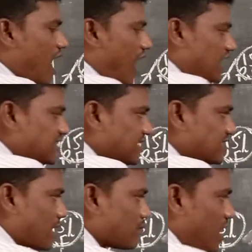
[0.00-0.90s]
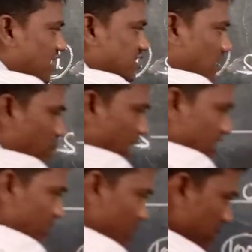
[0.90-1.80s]
At that time, some
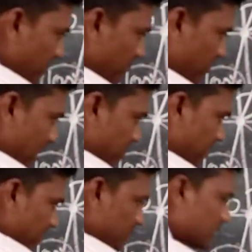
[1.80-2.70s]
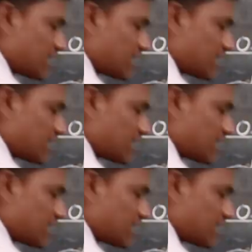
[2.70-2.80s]
part will be refracted,